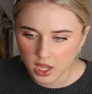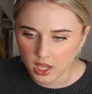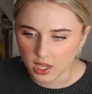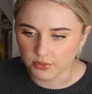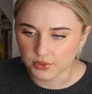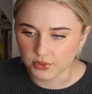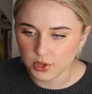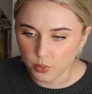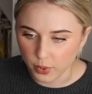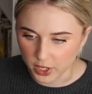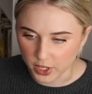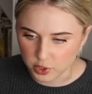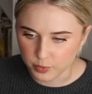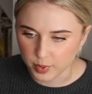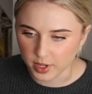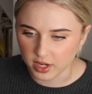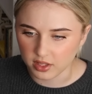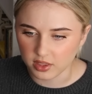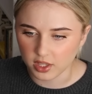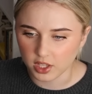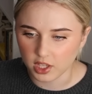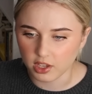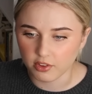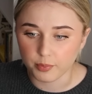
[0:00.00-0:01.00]
if you wish, but I
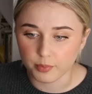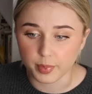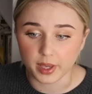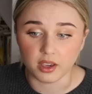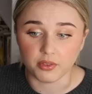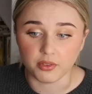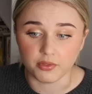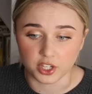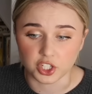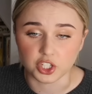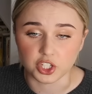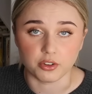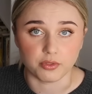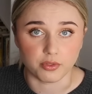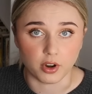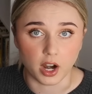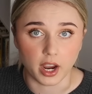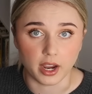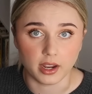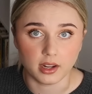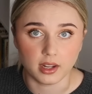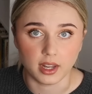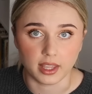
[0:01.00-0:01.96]
think you have bigger fish to fry,